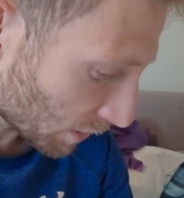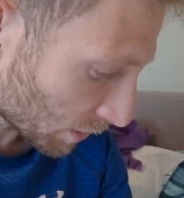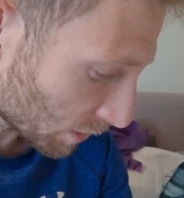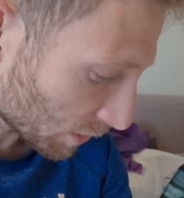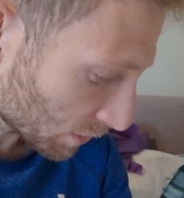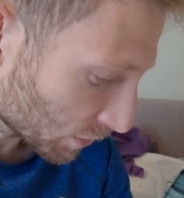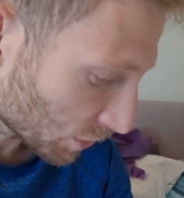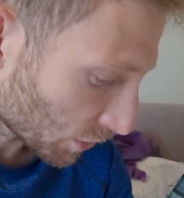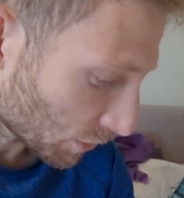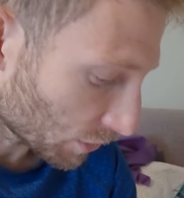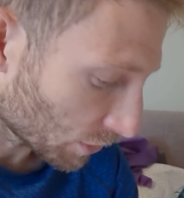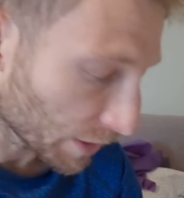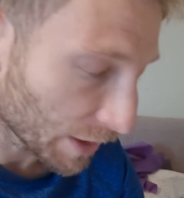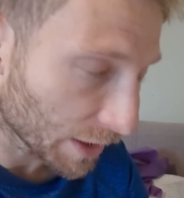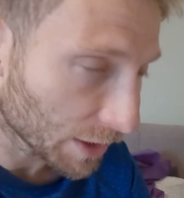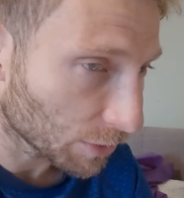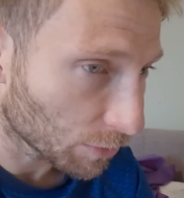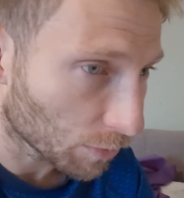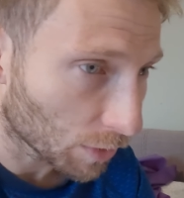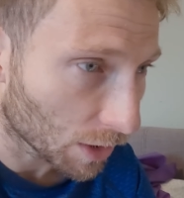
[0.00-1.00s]
or toe
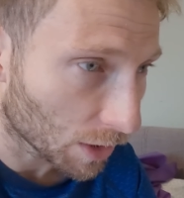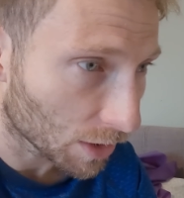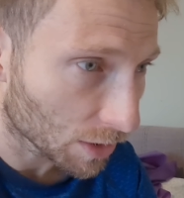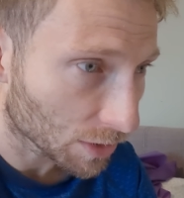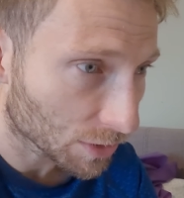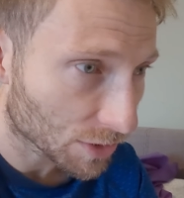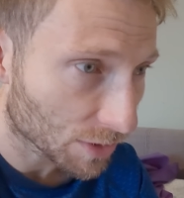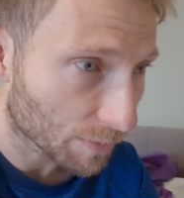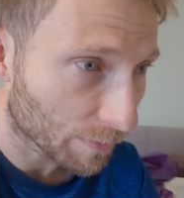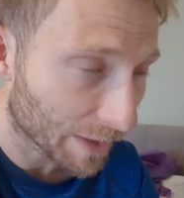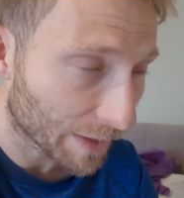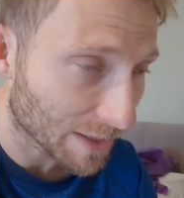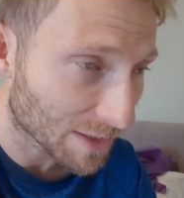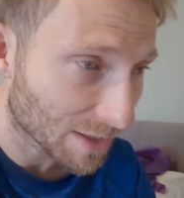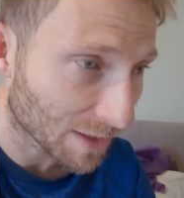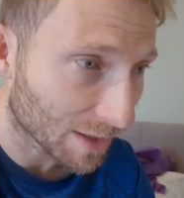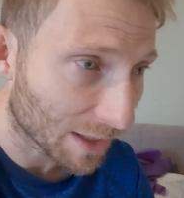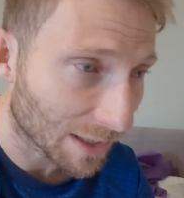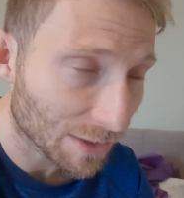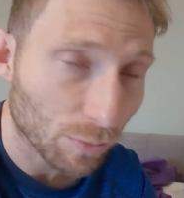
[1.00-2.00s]
heel walks. So
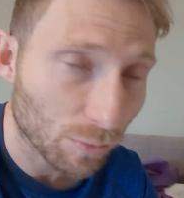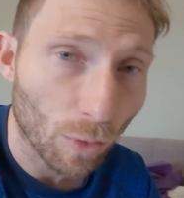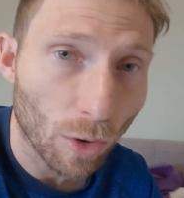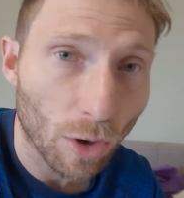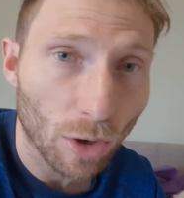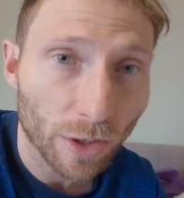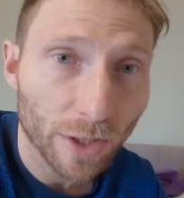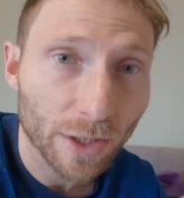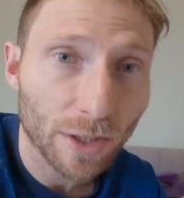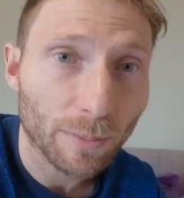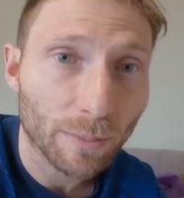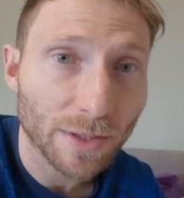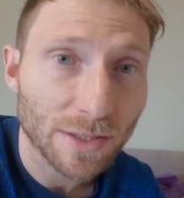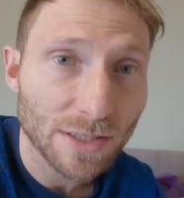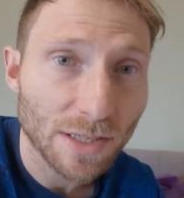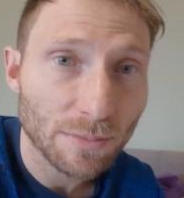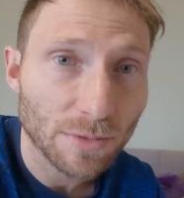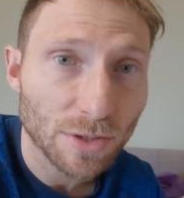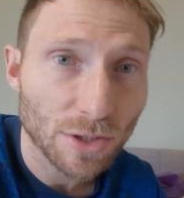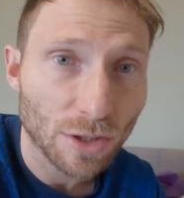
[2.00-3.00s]
basically that's walking on my
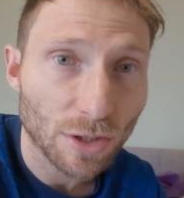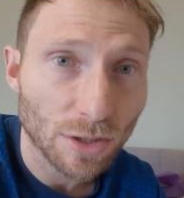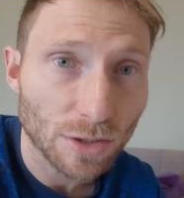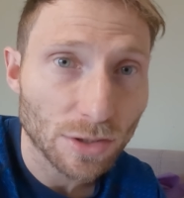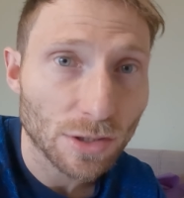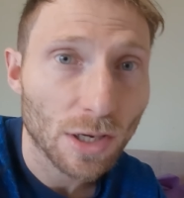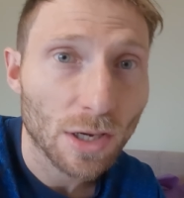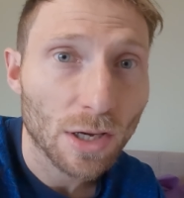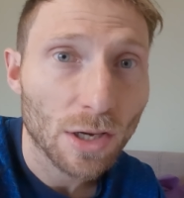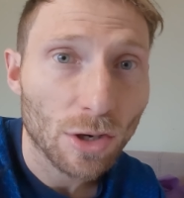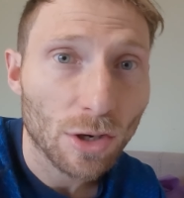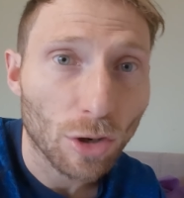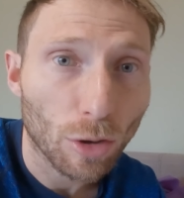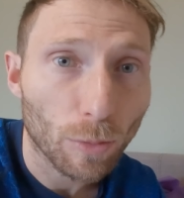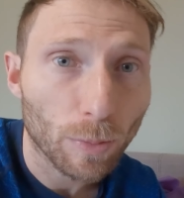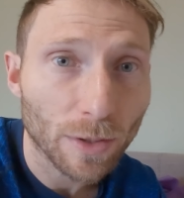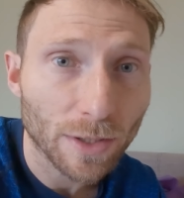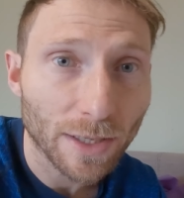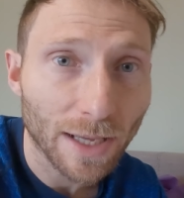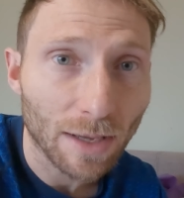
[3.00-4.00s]
tiptoes
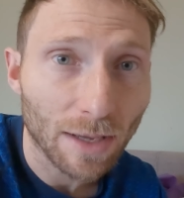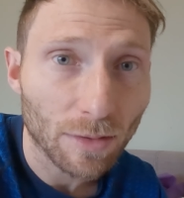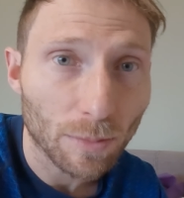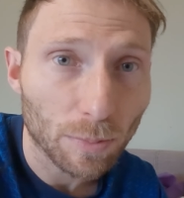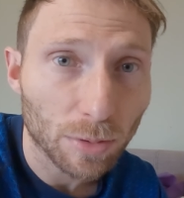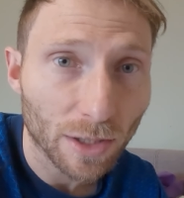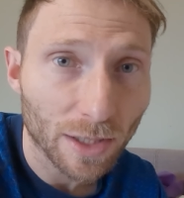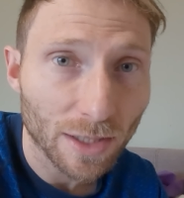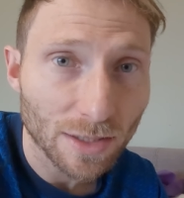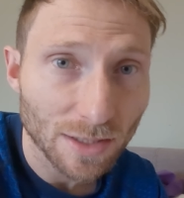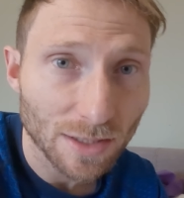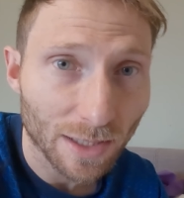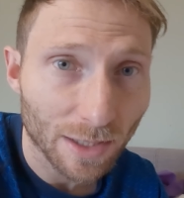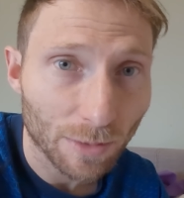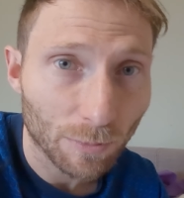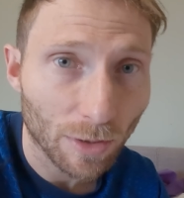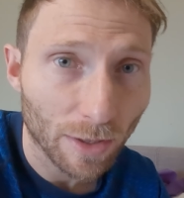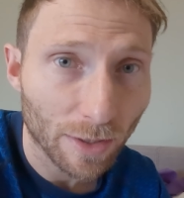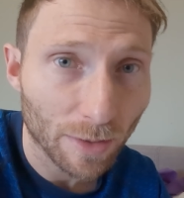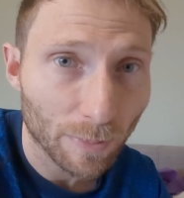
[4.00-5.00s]
up and down the place like
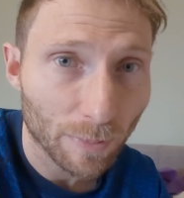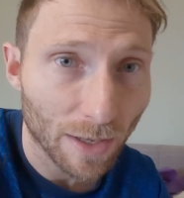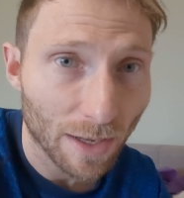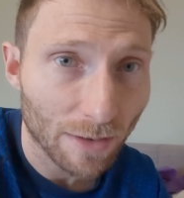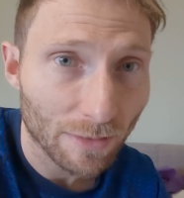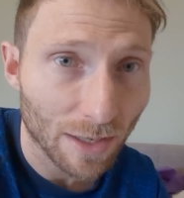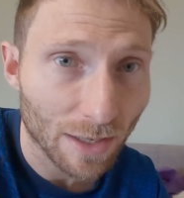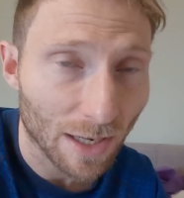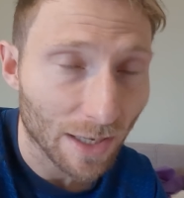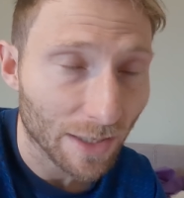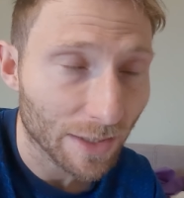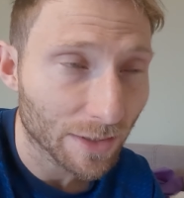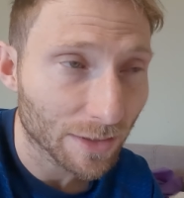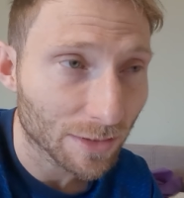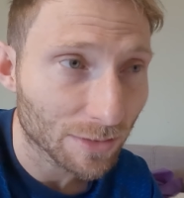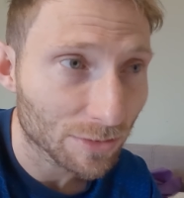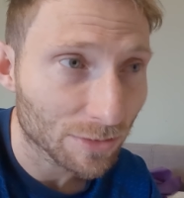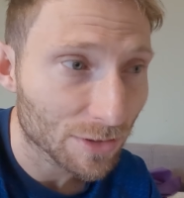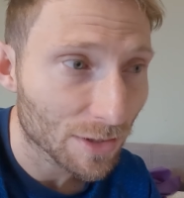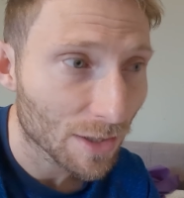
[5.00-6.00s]
I'm wearing a pair of high
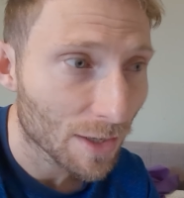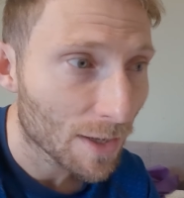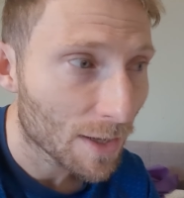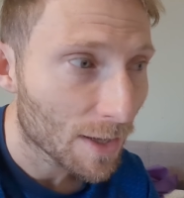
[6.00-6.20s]
heels.